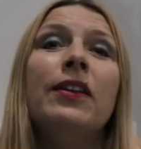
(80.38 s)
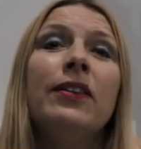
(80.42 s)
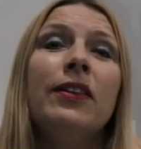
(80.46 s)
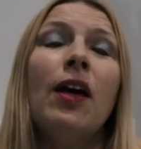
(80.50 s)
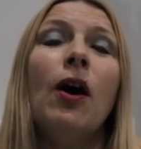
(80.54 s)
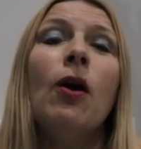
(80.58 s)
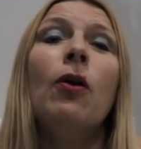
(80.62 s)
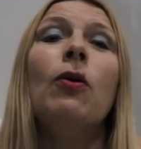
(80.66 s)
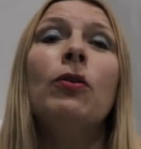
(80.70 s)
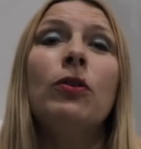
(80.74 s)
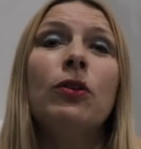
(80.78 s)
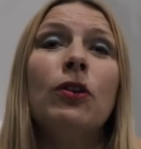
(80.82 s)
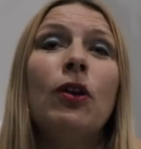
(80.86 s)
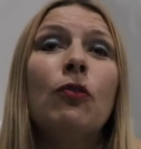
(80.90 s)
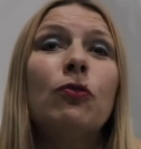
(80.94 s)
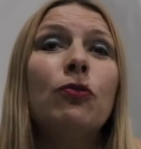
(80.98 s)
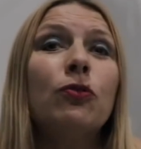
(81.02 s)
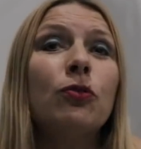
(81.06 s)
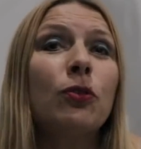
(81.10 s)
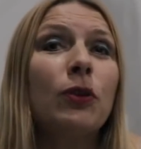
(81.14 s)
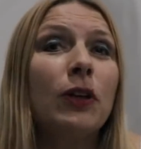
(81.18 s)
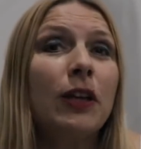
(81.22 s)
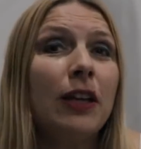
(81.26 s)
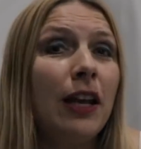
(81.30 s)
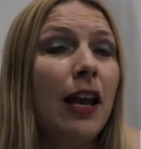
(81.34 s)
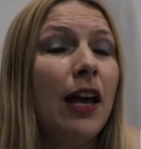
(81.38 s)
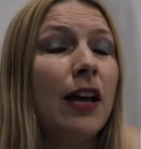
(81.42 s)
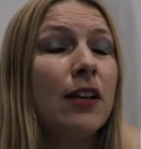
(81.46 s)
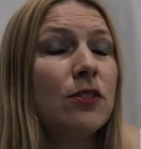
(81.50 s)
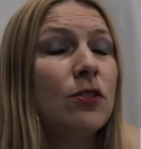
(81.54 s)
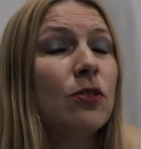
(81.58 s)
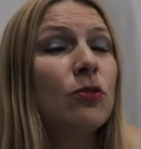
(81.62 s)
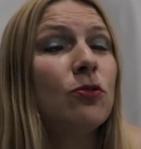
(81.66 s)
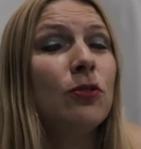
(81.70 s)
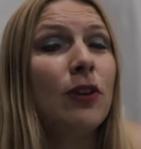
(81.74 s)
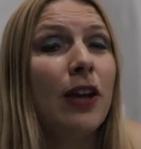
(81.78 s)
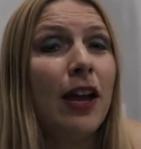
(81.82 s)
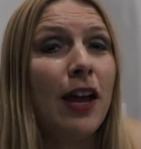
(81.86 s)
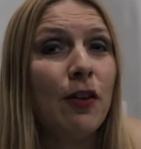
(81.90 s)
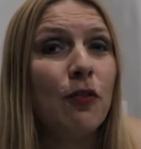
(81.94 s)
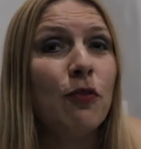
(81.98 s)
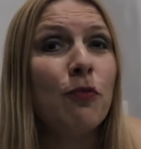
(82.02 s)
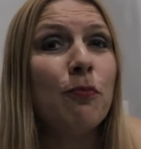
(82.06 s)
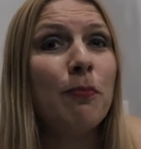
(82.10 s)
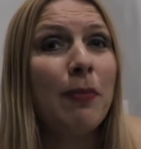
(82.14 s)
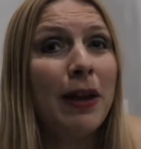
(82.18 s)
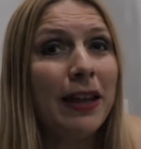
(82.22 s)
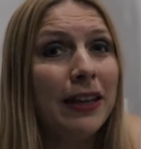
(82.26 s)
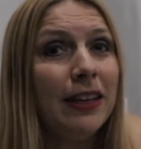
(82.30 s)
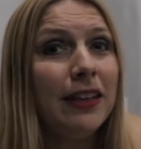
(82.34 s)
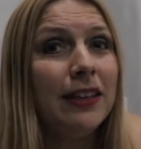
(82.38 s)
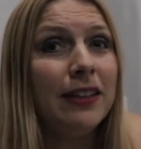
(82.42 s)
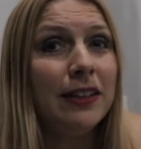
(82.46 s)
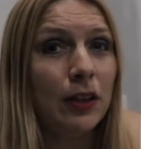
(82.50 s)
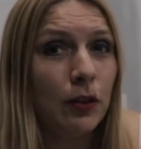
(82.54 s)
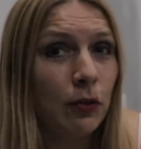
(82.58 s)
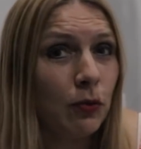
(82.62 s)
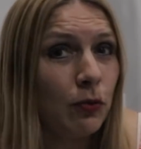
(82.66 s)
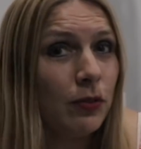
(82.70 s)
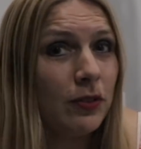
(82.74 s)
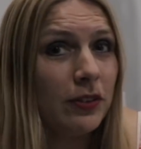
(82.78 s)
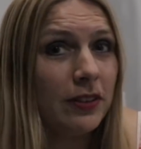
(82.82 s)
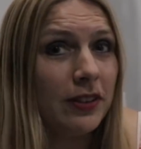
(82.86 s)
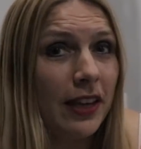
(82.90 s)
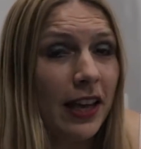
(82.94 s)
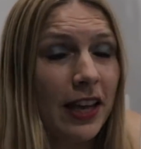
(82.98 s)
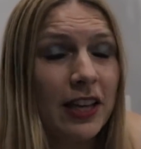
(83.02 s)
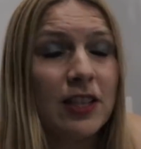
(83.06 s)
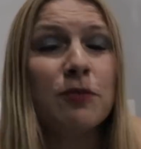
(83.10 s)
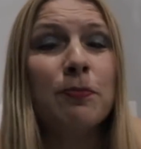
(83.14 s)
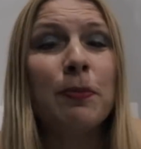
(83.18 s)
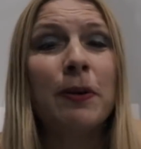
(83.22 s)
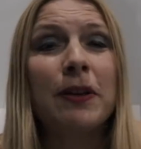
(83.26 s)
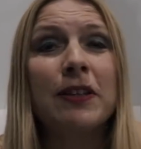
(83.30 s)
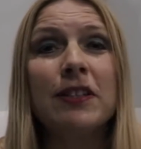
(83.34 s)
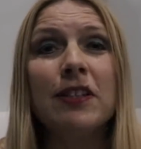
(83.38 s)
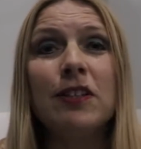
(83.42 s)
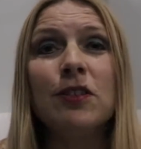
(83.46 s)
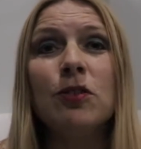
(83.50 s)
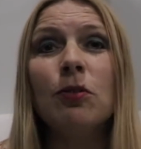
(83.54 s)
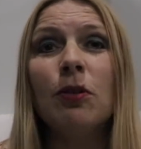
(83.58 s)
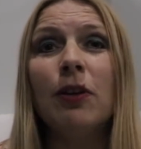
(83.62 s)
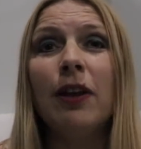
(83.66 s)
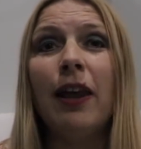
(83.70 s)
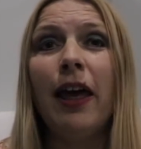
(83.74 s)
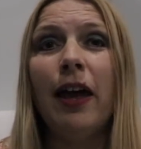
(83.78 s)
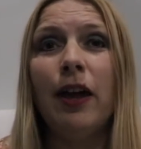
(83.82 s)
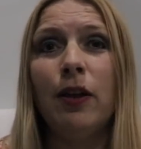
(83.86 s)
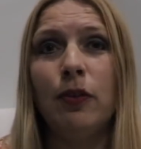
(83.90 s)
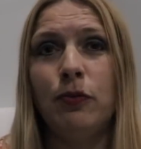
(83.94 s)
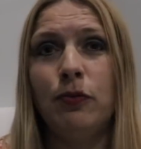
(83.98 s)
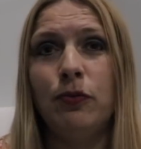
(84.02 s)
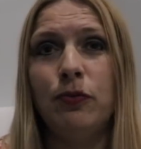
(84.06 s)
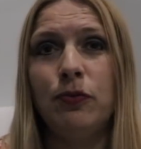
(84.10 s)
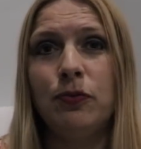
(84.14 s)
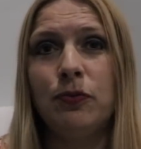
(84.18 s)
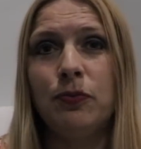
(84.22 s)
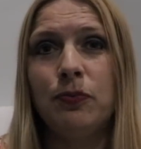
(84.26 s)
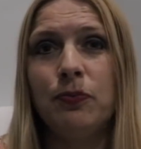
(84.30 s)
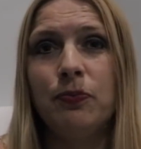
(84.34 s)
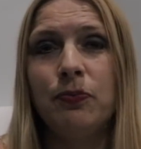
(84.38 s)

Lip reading: Now you have to realize that you have many different aspects in your life.